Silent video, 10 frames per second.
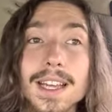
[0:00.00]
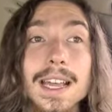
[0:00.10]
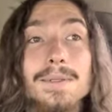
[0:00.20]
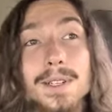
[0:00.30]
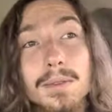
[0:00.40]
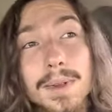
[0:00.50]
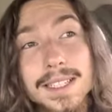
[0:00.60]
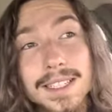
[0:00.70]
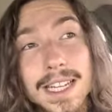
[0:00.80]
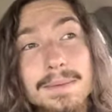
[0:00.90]
If someone
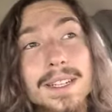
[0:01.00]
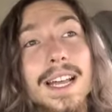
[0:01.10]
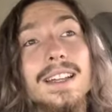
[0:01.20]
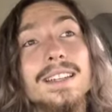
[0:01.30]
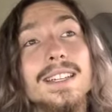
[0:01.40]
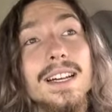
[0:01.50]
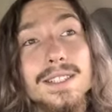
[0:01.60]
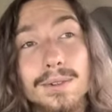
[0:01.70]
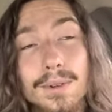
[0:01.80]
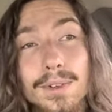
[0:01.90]
makes a statement and it
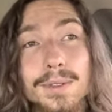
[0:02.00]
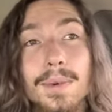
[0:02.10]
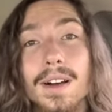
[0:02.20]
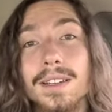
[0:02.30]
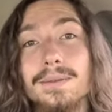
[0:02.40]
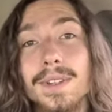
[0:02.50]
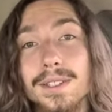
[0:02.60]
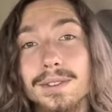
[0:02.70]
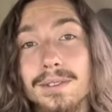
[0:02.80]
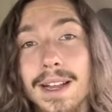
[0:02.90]
does correspond to
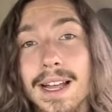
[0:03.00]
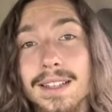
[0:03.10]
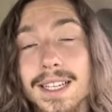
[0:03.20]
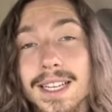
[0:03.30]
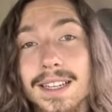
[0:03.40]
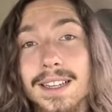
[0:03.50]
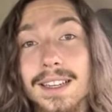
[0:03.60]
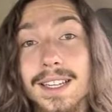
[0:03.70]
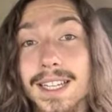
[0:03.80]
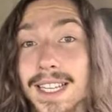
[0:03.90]
physical reality,
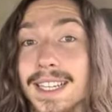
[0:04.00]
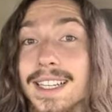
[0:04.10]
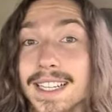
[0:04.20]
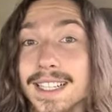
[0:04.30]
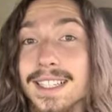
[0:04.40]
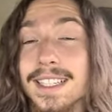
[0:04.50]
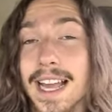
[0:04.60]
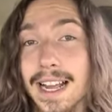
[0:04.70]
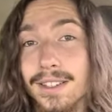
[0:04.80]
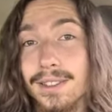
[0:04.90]
it is
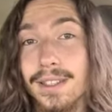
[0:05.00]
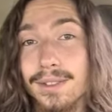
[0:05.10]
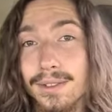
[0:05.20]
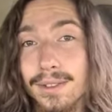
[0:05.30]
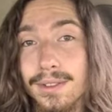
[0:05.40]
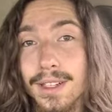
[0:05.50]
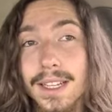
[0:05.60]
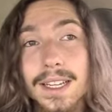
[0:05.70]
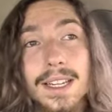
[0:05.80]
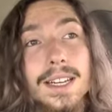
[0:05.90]
actually true.
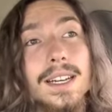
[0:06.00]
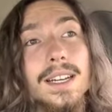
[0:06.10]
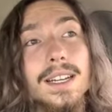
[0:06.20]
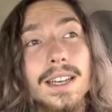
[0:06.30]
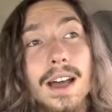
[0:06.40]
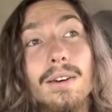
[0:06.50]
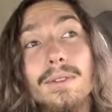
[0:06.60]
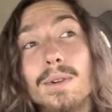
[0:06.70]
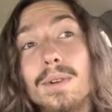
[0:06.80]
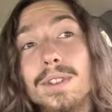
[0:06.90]
Now,
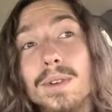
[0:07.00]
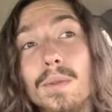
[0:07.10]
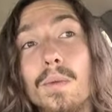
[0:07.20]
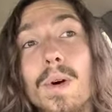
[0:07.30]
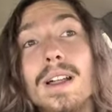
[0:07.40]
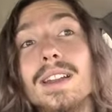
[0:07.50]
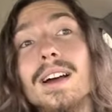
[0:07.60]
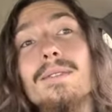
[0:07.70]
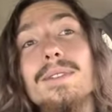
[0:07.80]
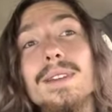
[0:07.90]
of course, one
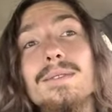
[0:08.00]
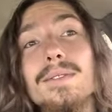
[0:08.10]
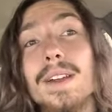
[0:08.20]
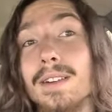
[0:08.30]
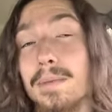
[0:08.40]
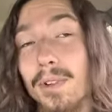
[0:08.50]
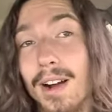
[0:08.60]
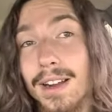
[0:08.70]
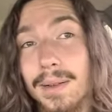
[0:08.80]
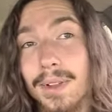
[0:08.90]
of the very
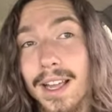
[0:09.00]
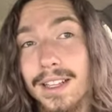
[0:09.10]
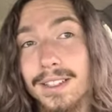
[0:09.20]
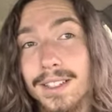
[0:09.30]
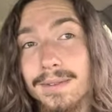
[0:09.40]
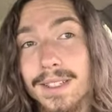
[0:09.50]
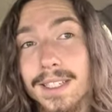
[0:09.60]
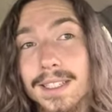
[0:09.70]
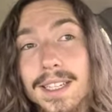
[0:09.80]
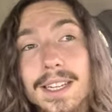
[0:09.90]
broad implications of
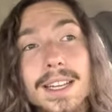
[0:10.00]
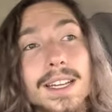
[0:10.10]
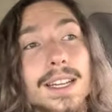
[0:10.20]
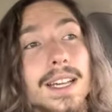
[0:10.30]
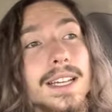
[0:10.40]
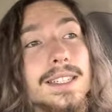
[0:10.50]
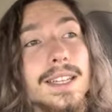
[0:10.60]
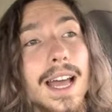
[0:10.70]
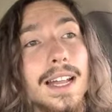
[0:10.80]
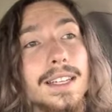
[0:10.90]
this is
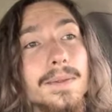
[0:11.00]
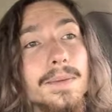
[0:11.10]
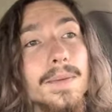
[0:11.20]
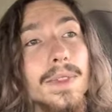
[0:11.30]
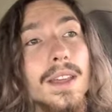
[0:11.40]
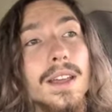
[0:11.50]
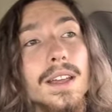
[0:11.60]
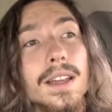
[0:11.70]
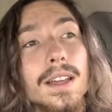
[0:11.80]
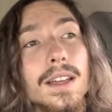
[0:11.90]
that
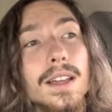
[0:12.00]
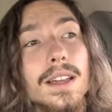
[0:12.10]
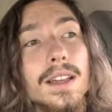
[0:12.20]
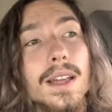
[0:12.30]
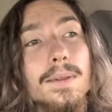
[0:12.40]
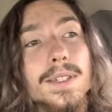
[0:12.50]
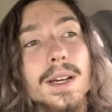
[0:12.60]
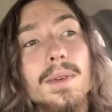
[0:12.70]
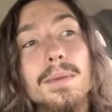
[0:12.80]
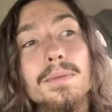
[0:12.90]
if
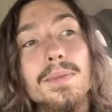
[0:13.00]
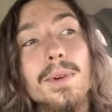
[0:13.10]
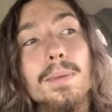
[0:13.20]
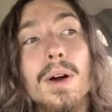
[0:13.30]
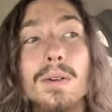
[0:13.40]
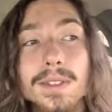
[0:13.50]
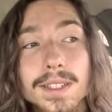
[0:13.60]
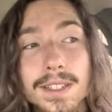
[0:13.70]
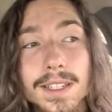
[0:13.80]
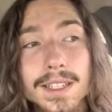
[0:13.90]
someone
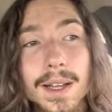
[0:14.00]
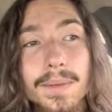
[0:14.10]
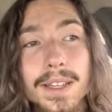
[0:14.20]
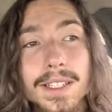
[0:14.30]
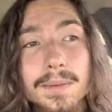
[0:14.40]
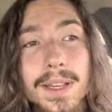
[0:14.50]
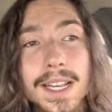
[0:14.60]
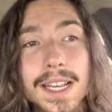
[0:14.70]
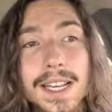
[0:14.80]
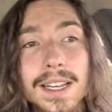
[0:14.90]
proposes something to
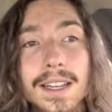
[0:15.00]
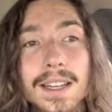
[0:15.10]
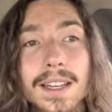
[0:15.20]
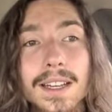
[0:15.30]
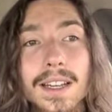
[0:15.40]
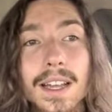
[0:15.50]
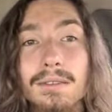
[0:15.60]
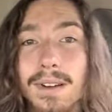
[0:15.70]
be a